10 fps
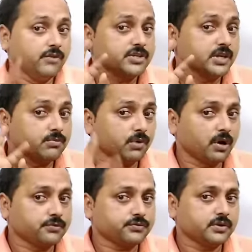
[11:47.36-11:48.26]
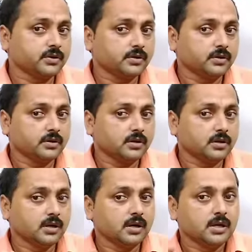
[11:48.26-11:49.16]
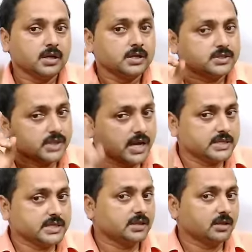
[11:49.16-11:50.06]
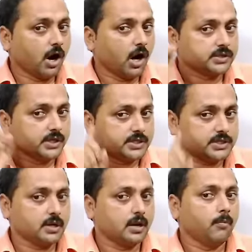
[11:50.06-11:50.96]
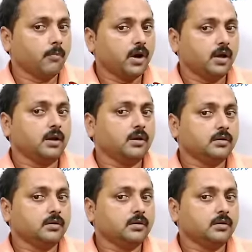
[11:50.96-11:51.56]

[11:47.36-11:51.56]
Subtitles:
involves change in the oxidation number